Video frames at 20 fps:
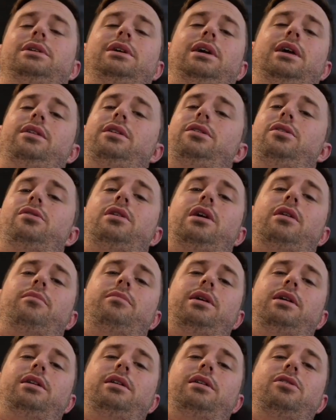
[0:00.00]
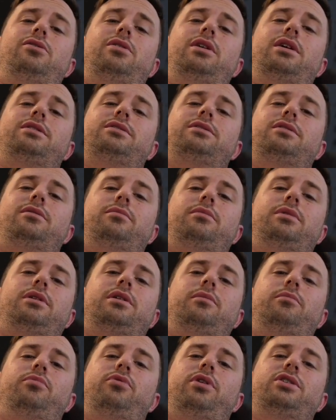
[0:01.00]
And then you come in and you get some
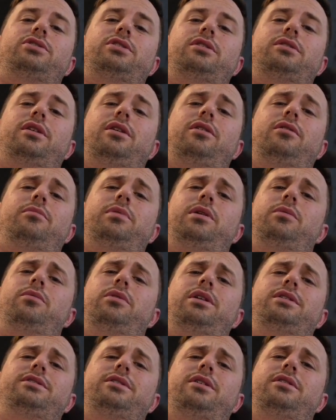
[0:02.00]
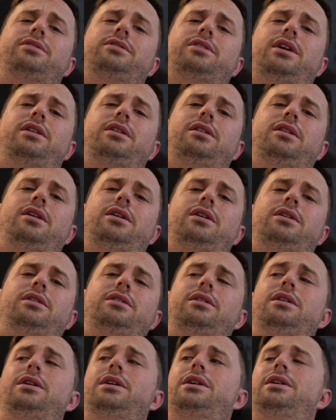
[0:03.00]
compression therapy when it's all said and
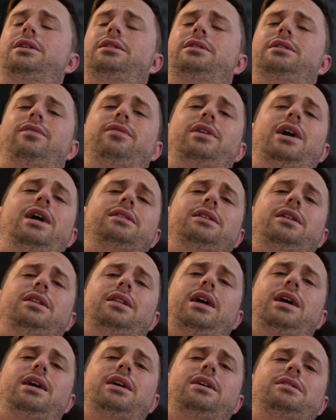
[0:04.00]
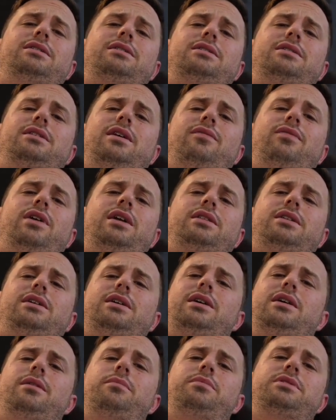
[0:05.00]
done. They've got the legs, they've got the
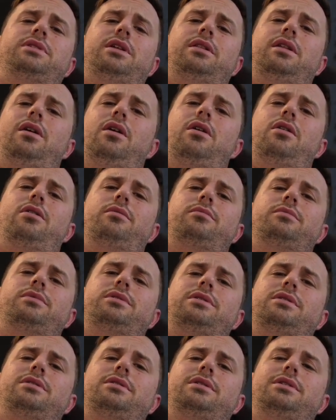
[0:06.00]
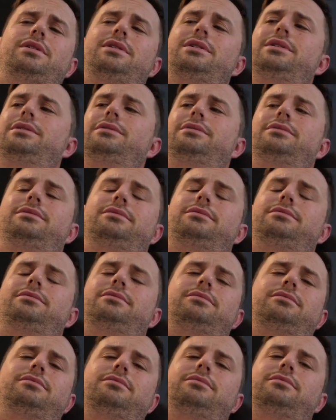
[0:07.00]
hips and the arms.
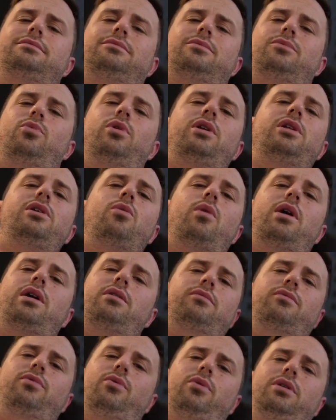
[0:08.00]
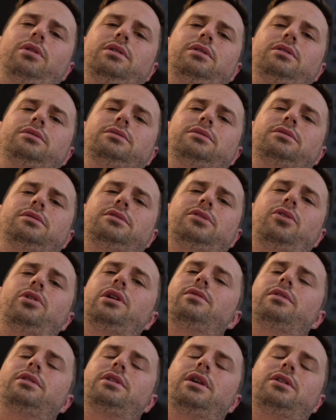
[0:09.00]
What are you waiting for?
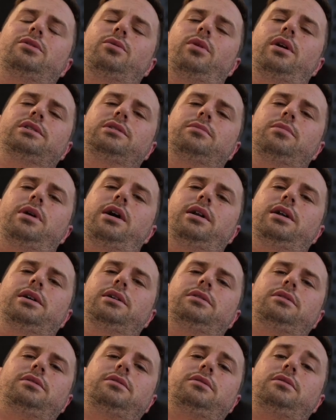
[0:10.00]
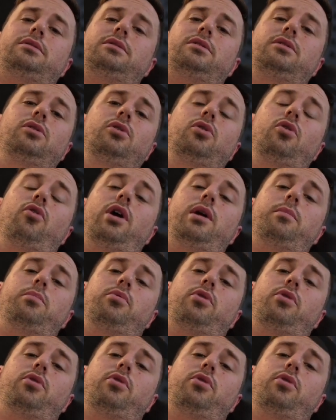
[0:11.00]
Don't even think twice about it. Great